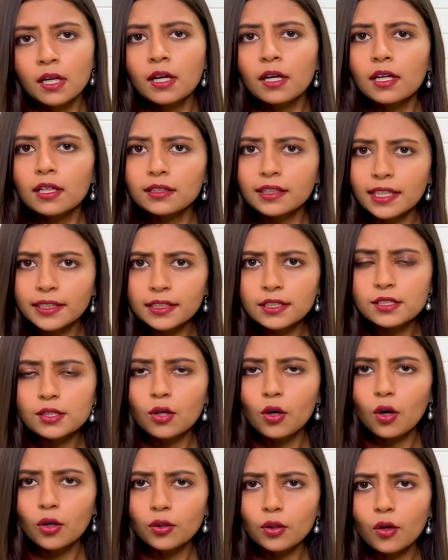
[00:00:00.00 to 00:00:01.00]
A credit
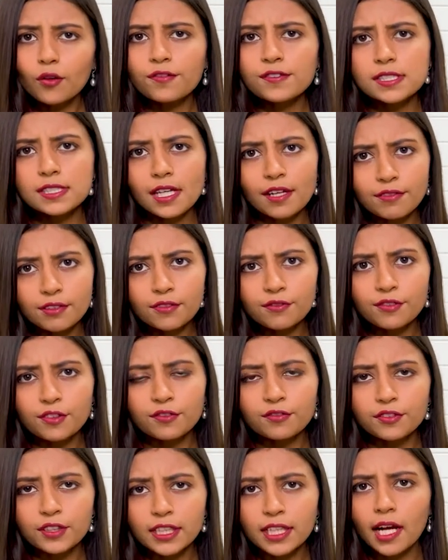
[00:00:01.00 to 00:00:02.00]
score of
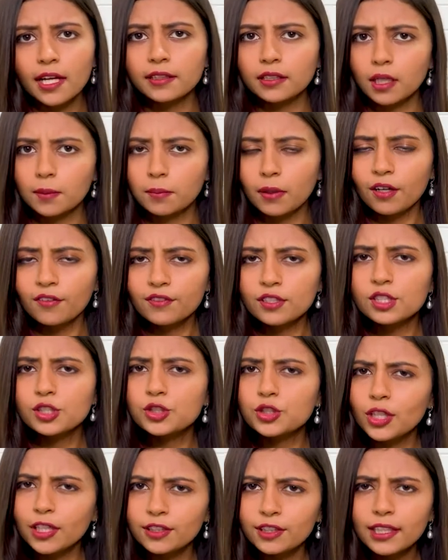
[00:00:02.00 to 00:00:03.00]
750 and above is
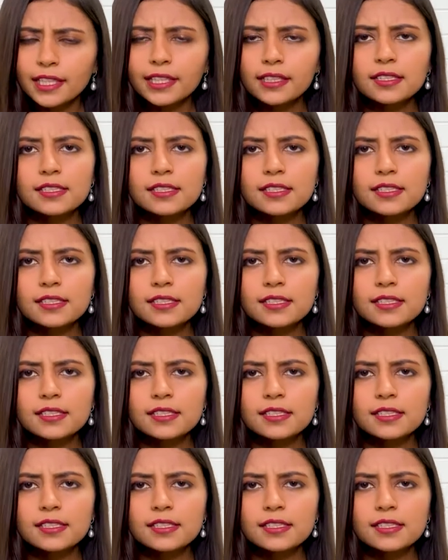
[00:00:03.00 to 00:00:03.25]
generally